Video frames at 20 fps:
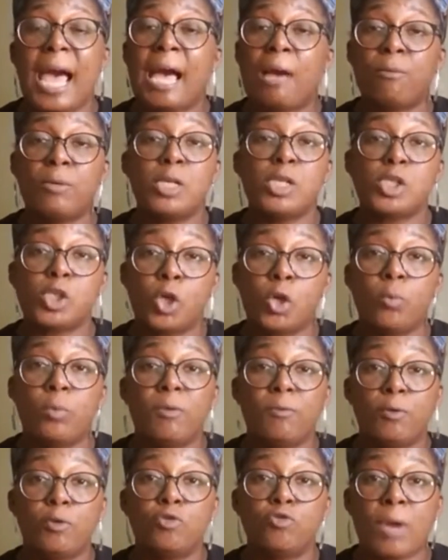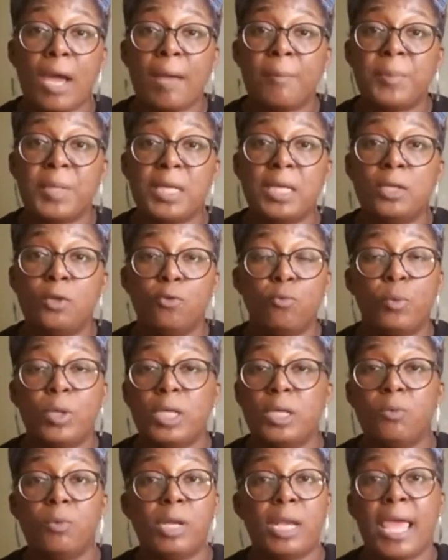I would assume if you dropped it, you
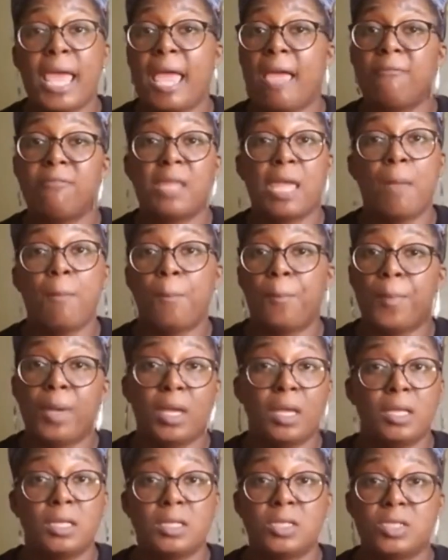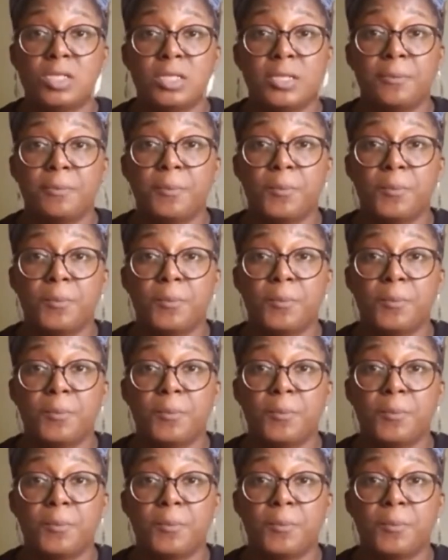really wouldn't have that much,